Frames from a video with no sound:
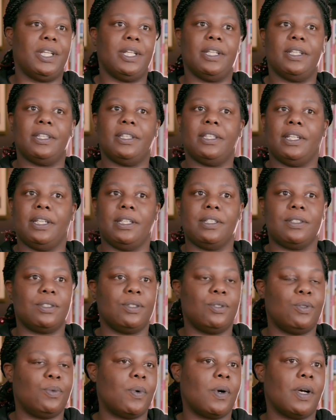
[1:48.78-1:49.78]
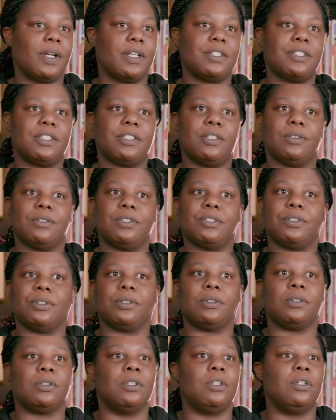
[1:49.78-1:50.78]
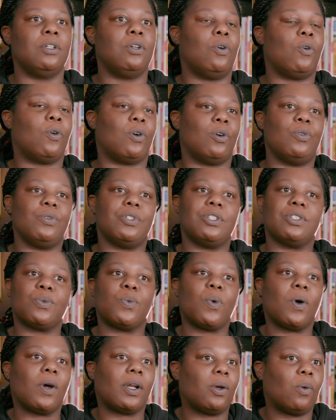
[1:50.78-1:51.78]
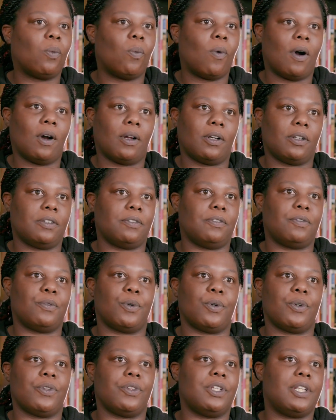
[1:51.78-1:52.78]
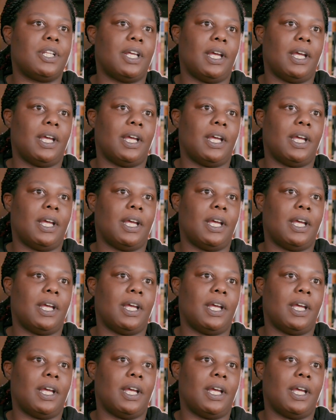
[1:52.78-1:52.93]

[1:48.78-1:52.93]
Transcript: needed things, who wanted shelter, or who just wanted water for the